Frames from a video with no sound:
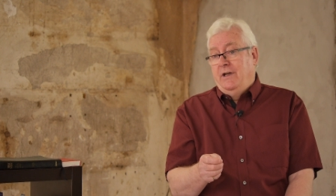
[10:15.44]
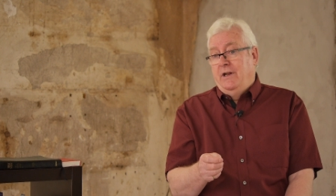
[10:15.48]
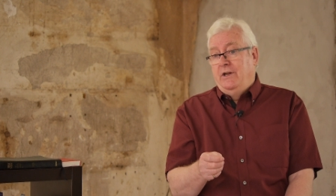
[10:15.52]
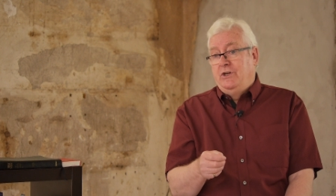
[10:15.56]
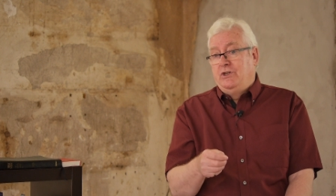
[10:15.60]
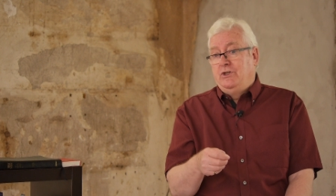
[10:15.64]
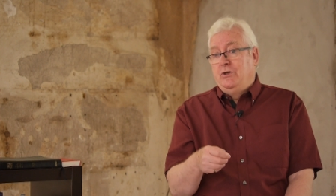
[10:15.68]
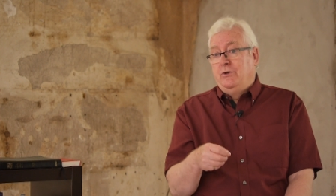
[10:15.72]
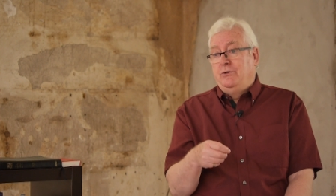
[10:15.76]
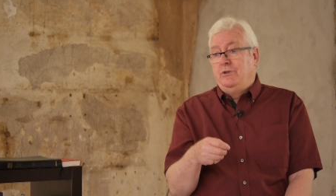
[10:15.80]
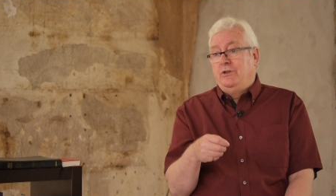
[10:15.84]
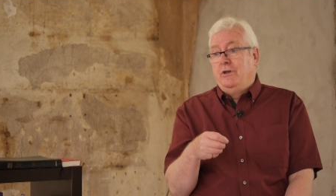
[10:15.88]
And
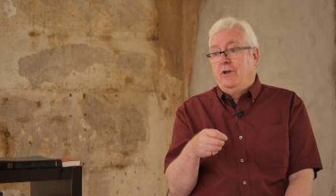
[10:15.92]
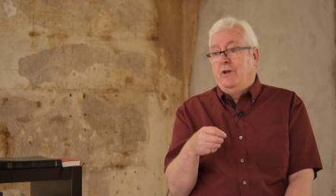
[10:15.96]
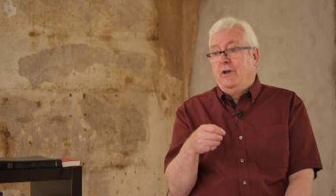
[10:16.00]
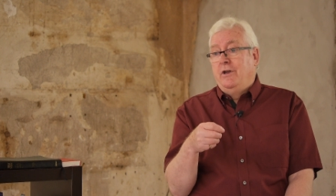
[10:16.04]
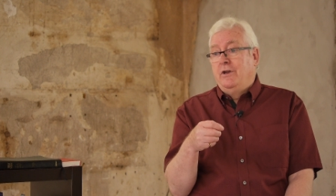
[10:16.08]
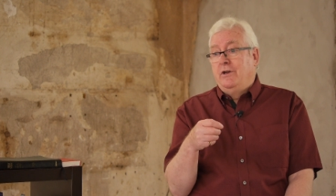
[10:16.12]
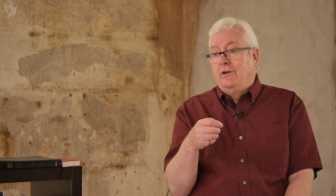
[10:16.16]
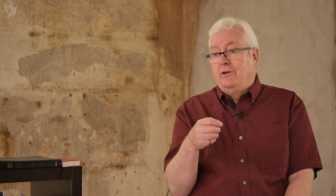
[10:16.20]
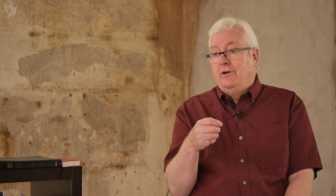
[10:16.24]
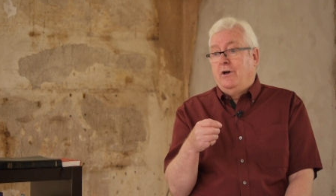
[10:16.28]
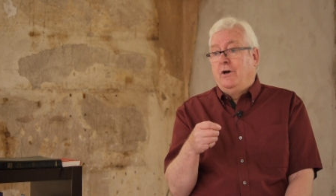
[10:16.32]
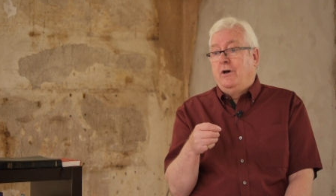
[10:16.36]
it shows you
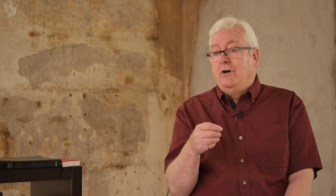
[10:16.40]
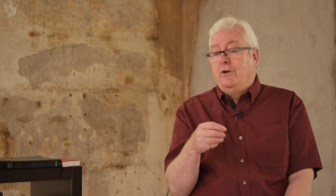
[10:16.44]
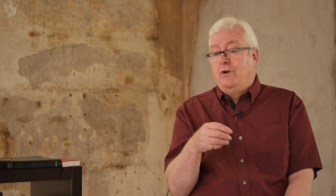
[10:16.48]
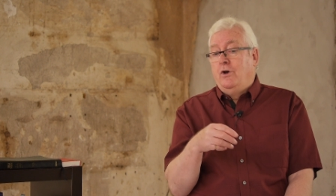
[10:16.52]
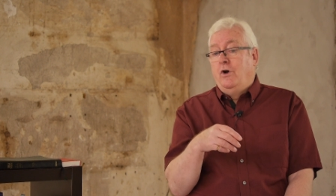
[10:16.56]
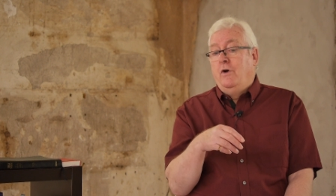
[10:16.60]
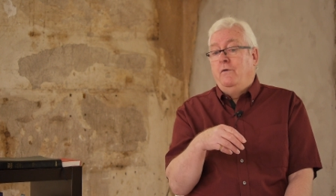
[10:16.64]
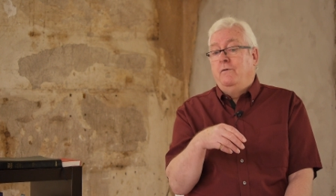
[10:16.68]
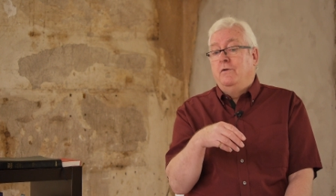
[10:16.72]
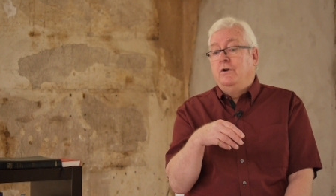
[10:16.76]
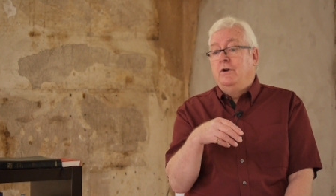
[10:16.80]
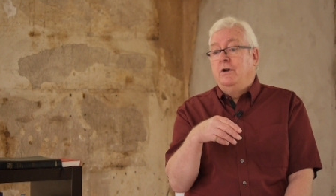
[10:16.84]
how God
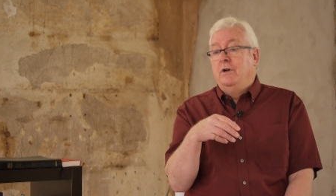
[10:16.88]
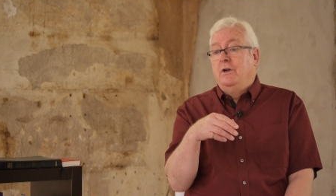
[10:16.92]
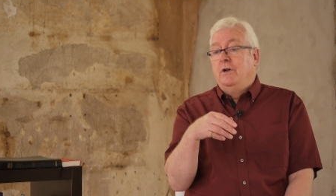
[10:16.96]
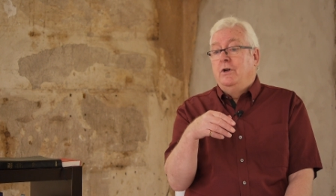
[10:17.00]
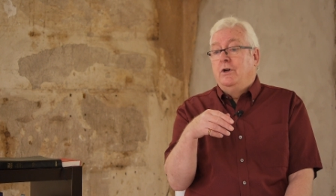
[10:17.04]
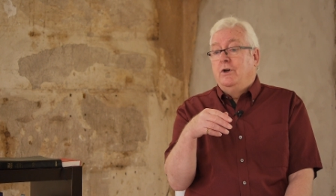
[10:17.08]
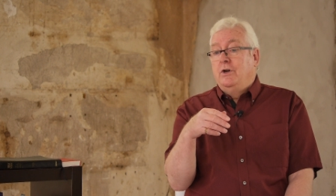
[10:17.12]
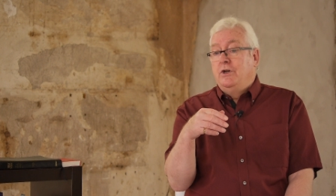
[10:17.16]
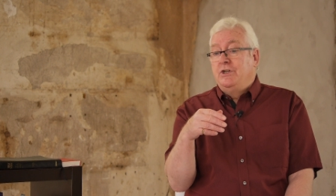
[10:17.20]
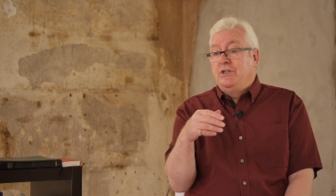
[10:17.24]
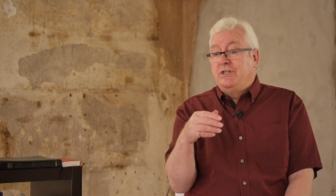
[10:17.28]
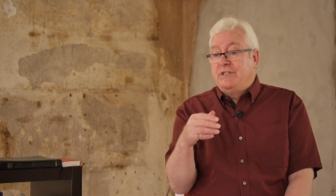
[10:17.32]

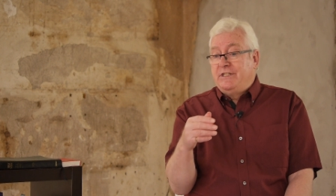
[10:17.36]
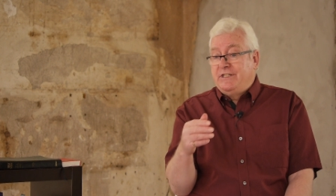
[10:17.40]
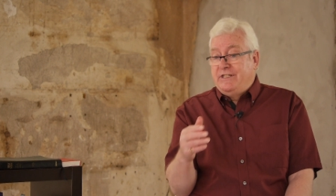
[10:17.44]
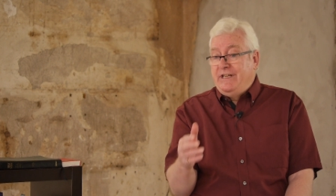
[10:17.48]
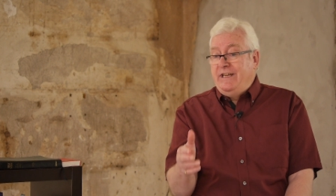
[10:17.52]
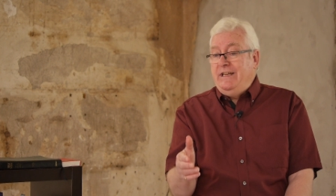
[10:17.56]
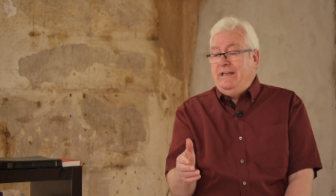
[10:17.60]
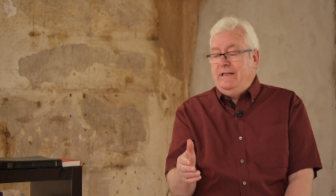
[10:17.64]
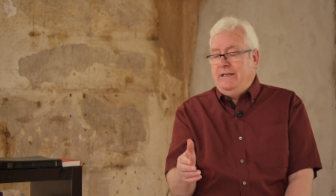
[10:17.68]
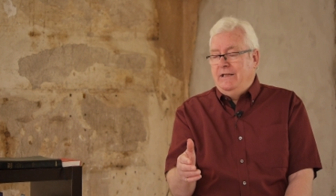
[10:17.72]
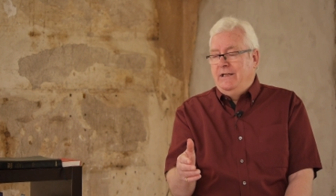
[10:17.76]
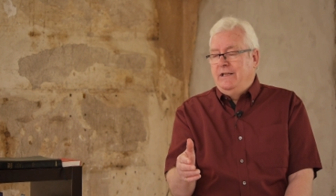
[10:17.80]

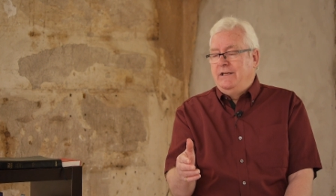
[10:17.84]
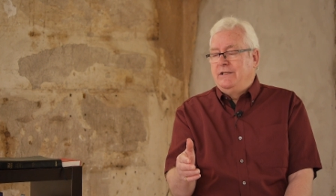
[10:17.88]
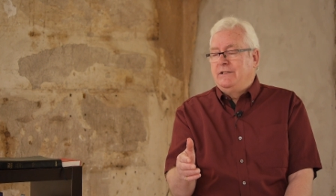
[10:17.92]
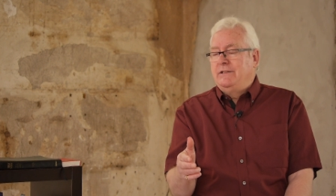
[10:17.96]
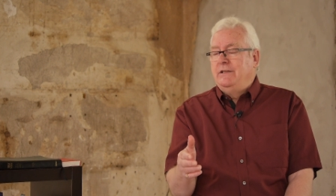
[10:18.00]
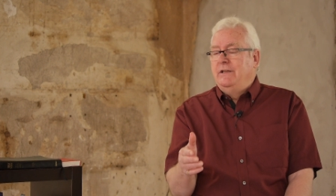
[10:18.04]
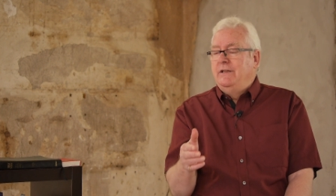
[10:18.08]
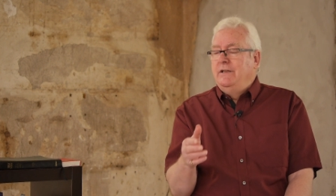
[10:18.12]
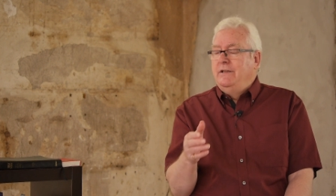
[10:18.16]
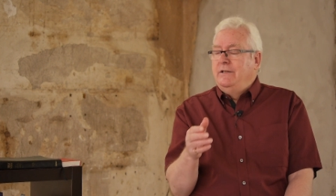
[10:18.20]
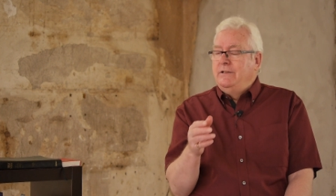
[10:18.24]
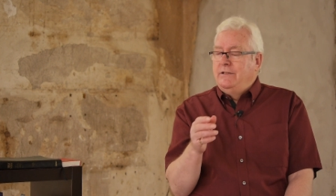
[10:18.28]
overseen
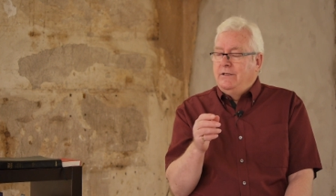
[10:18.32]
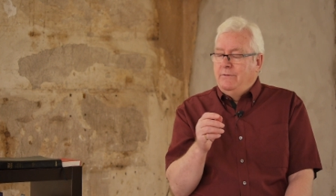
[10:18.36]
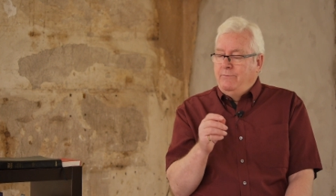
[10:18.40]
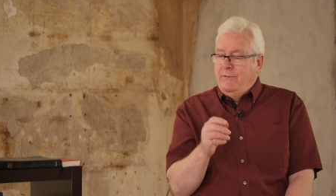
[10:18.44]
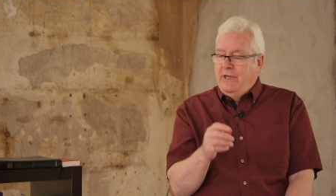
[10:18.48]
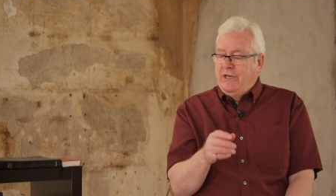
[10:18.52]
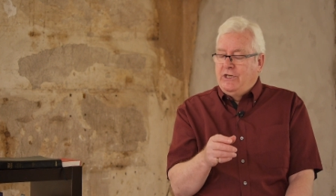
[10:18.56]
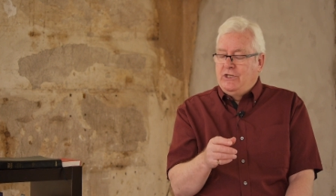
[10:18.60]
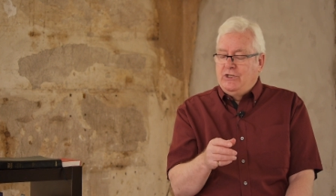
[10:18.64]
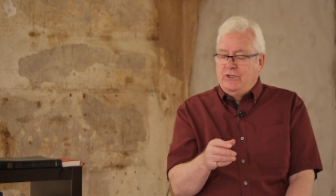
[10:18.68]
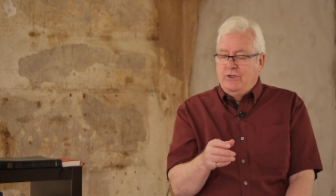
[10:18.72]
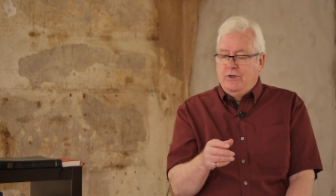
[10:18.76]
this to
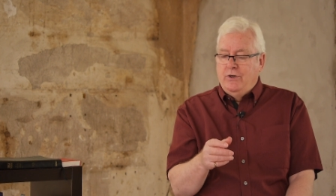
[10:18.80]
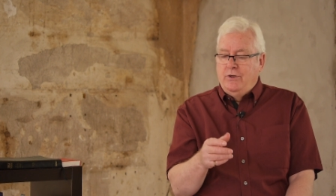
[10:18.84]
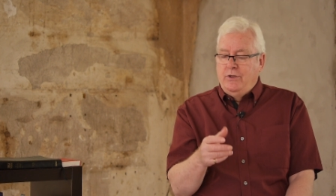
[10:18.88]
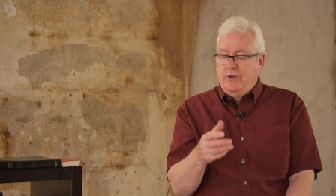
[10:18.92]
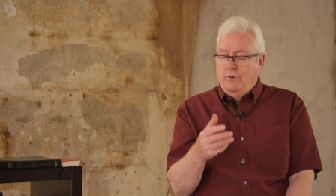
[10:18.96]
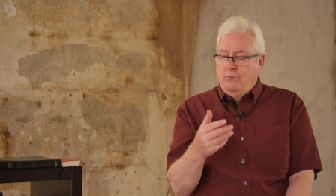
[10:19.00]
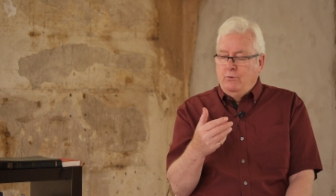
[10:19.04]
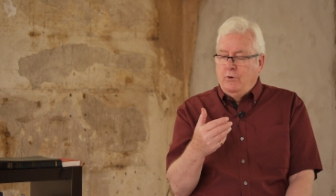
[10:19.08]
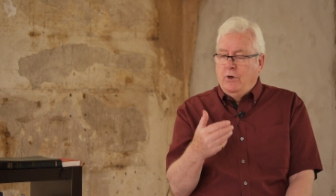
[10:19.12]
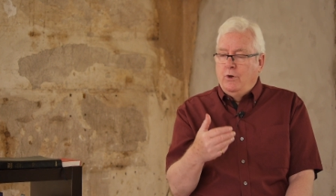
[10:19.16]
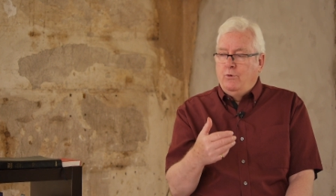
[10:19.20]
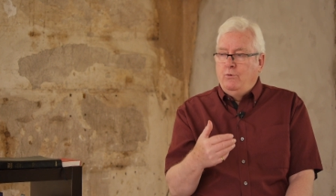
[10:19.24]
make sure
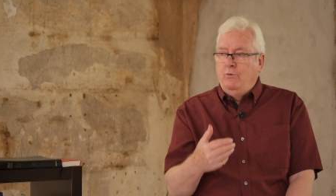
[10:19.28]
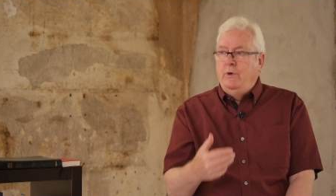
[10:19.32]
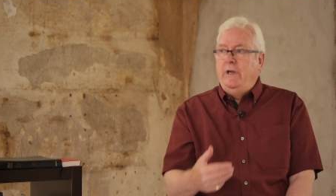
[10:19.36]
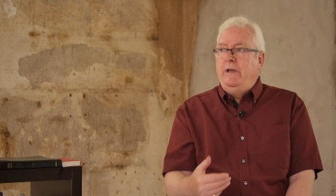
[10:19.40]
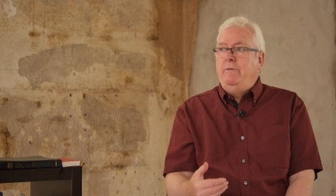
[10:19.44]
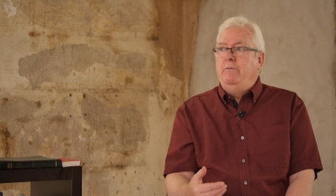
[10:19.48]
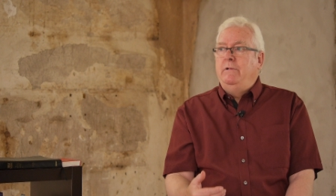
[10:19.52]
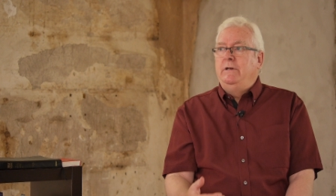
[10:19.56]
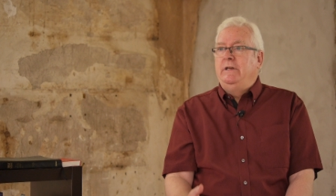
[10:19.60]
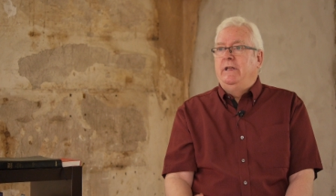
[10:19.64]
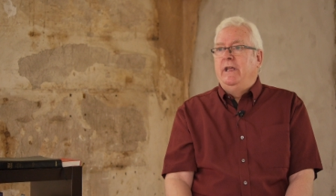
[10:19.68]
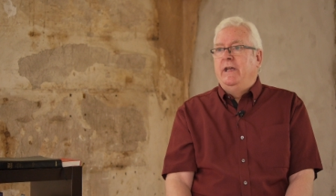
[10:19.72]
that what
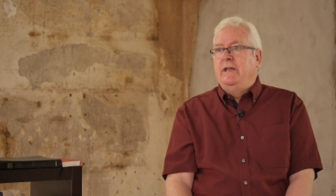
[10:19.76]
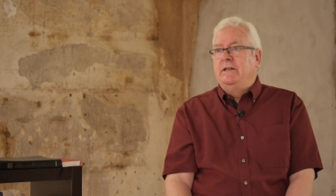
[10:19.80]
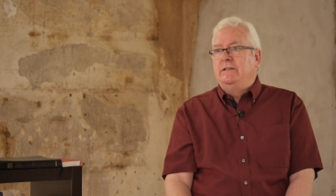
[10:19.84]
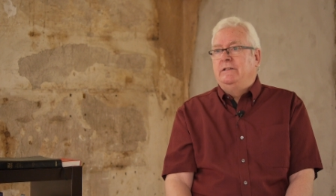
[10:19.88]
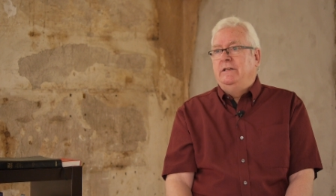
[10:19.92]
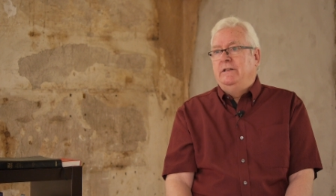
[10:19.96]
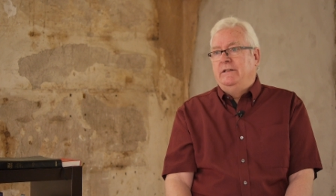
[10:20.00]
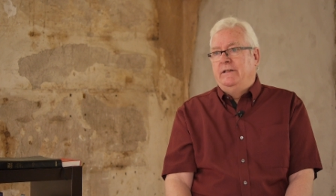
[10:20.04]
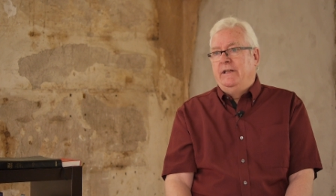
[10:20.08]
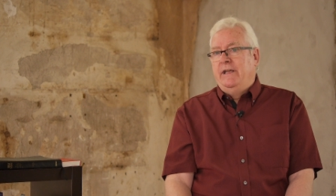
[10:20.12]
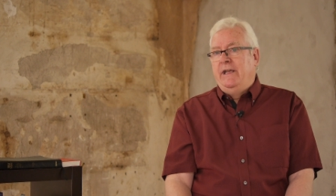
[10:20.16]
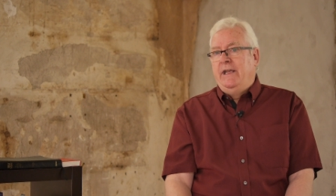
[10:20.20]
we would get
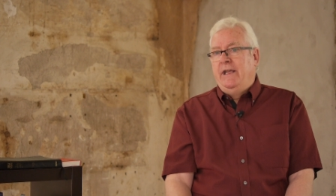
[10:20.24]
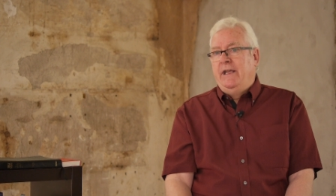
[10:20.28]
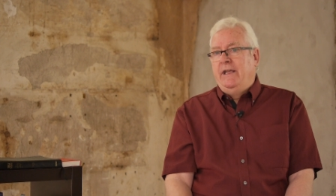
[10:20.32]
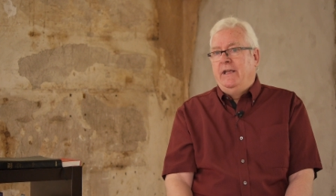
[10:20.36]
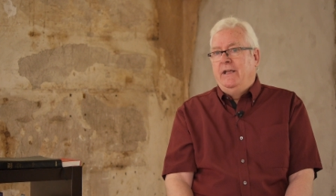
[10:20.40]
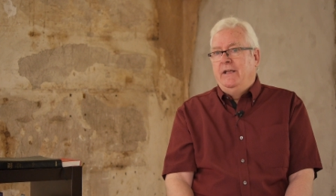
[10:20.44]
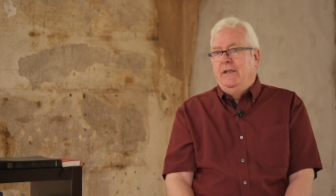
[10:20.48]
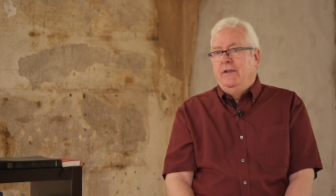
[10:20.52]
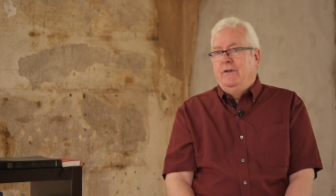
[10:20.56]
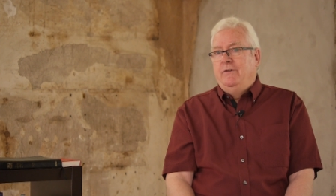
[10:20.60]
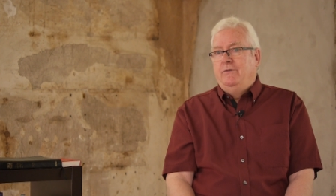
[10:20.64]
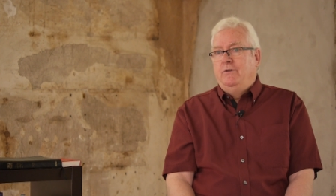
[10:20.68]
today